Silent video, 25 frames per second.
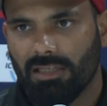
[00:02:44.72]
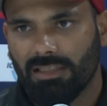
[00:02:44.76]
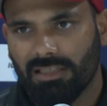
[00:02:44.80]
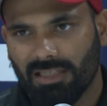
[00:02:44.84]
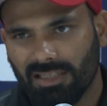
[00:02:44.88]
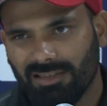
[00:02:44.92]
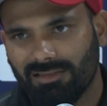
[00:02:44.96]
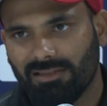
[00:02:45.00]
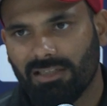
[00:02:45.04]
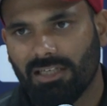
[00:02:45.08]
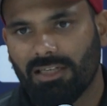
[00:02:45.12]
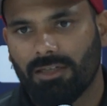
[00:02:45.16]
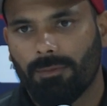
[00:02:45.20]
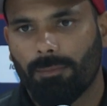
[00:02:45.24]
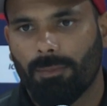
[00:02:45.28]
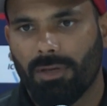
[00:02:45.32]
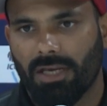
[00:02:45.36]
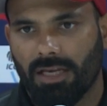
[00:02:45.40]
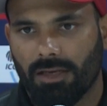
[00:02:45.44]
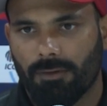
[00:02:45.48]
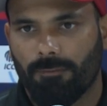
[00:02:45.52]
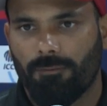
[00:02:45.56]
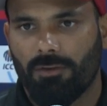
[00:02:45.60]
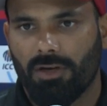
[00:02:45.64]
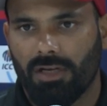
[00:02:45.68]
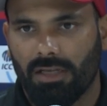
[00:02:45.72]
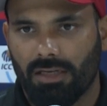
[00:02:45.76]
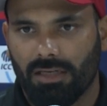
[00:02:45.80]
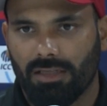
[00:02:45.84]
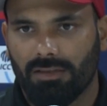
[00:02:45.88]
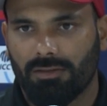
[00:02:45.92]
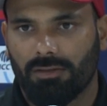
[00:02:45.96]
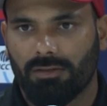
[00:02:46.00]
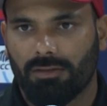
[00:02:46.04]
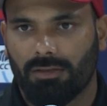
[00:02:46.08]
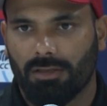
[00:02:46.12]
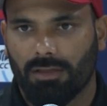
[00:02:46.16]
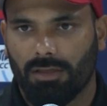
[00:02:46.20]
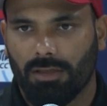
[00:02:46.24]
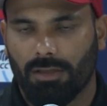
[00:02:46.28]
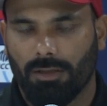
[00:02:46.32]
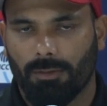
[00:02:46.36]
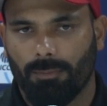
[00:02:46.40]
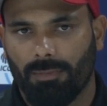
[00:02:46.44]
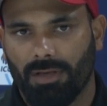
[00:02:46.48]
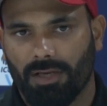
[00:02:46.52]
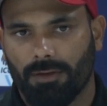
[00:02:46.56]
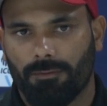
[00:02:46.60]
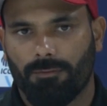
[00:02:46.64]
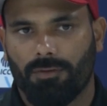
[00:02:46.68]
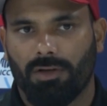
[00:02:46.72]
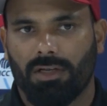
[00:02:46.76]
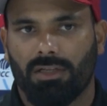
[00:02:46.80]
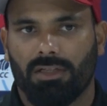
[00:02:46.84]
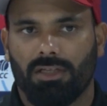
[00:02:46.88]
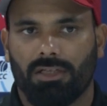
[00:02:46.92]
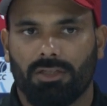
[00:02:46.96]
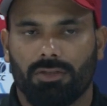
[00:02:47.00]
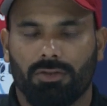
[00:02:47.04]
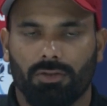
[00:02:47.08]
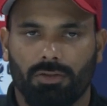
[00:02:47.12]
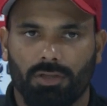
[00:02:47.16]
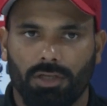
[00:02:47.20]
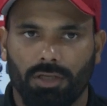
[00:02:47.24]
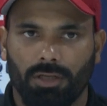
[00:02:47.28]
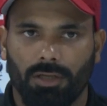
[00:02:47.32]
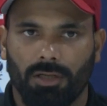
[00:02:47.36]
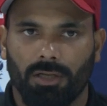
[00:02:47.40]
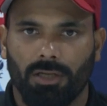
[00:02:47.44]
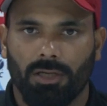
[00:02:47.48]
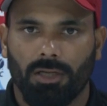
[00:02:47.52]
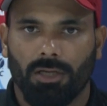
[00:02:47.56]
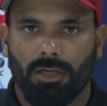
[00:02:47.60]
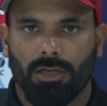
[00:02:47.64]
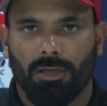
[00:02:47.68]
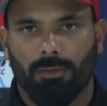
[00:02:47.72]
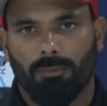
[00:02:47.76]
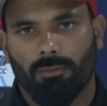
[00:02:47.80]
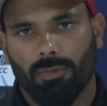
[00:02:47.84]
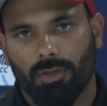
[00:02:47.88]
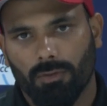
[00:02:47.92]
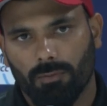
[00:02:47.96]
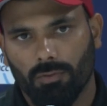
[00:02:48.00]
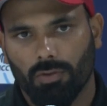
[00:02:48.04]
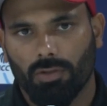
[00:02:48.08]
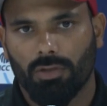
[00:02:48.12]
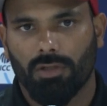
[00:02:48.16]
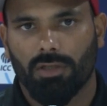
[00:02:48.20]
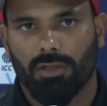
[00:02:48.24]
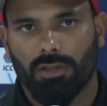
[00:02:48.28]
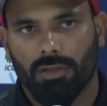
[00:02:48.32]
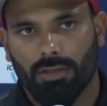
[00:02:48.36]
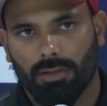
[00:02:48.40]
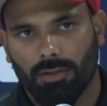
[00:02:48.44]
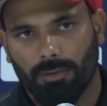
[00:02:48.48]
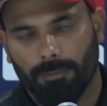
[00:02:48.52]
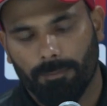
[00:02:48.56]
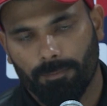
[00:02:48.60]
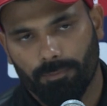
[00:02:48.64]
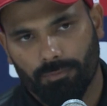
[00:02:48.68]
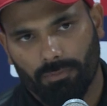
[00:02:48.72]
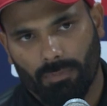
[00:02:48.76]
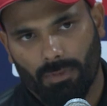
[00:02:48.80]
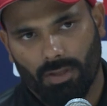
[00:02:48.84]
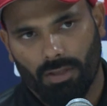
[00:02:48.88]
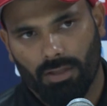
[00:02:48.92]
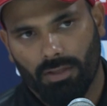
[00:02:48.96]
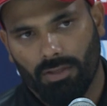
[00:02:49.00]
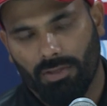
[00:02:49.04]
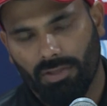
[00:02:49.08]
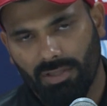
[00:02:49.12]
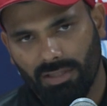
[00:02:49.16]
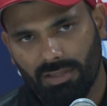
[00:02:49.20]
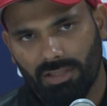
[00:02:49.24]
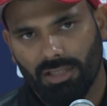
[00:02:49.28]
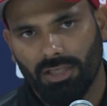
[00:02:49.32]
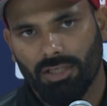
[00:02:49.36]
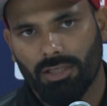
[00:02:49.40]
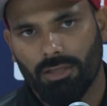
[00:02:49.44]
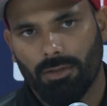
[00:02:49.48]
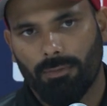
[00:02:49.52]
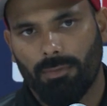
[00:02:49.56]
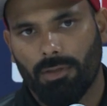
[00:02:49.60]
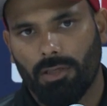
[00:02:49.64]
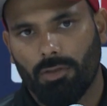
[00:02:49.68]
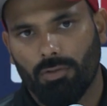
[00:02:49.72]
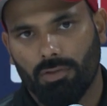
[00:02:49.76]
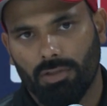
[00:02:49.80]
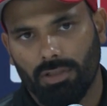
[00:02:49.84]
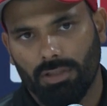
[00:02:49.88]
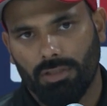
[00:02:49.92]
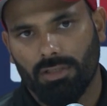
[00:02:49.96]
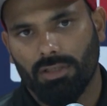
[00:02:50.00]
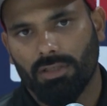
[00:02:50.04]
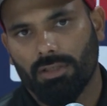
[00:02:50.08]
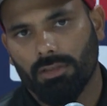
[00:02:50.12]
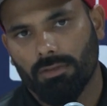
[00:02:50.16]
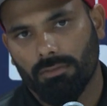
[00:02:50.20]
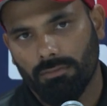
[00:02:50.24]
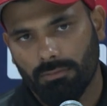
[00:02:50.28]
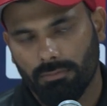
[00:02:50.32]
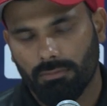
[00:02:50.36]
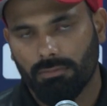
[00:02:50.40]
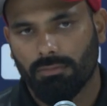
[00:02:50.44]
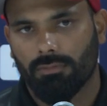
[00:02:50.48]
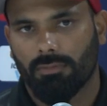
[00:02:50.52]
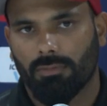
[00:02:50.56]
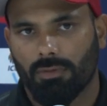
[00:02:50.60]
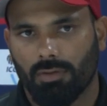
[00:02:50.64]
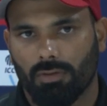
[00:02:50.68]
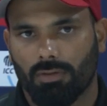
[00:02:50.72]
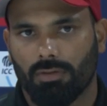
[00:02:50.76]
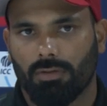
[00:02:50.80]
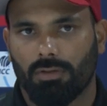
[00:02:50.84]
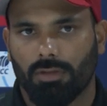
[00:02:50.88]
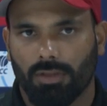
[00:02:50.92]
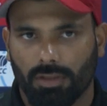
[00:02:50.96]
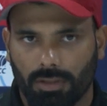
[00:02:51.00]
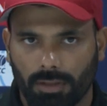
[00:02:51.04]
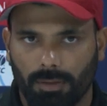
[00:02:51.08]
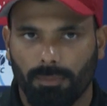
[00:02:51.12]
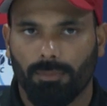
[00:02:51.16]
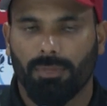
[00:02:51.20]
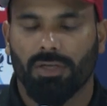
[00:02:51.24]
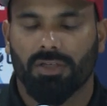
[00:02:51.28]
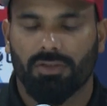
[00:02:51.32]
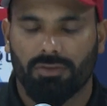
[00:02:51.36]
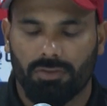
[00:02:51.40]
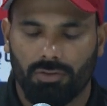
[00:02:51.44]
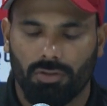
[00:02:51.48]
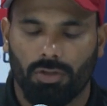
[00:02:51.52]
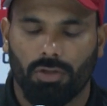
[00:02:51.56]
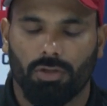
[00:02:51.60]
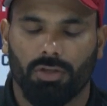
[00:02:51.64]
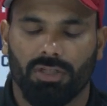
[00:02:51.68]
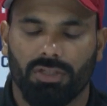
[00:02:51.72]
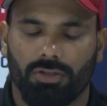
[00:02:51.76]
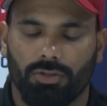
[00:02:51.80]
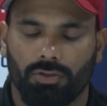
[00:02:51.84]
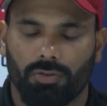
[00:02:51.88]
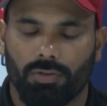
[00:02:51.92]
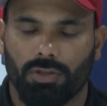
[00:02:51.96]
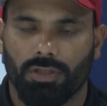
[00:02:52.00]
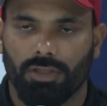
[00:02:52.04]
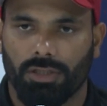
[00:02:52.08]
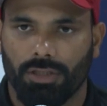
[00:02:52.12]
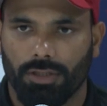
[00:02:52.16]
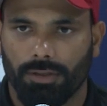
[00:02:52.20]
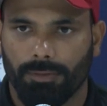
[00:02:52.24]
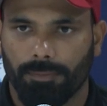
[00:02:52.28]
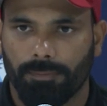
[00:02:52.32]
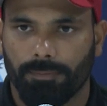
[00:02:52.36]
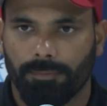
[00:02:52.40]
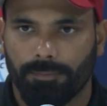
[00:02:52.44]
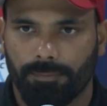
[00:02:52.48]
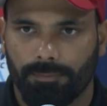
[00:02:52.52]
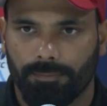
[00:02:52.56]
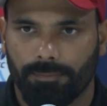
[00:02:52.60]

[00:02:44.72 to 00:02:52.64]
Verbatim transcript: Yes, that backfire us, uh, backfire that today, but we're gonna rethink about it and gonna come back strong in UAE game.